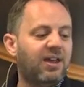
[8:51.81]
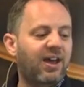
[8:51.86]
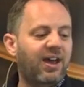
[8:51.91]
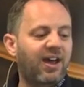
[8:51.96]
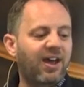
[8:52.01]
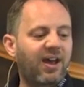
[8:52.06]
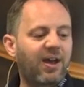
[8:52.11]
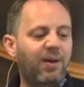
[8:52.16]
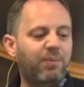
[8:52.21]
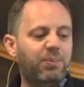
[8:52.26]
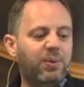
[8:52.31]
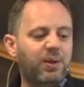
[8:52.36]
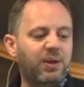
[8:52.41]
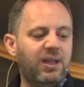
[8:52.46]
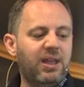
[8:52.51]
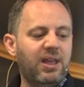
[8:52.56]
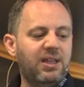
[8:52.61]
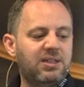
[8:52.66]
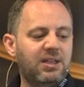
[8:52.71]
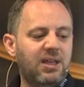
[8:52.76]
But
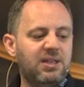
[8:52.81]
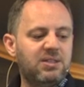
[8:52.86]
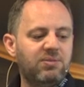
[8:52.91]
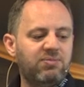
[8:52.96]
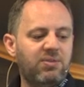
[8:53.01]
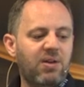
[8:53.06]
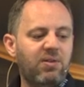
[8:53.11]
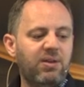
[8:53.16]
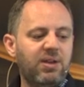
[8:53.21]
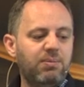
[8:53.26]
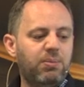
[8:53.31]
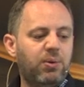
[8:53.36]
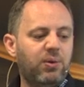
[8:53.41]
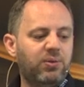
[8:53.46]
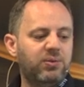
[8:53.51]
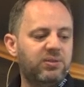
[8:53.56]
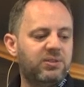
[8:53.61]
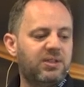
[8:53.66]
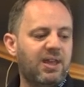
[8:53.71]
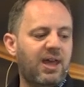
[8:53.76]
it's a very
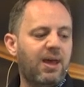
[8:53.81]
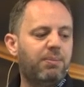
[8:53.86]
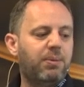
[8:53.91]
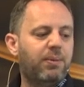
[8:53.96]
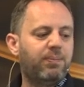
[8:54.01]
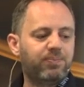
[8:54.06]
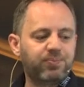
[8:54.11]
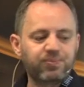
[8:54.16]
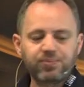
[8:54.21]
important step.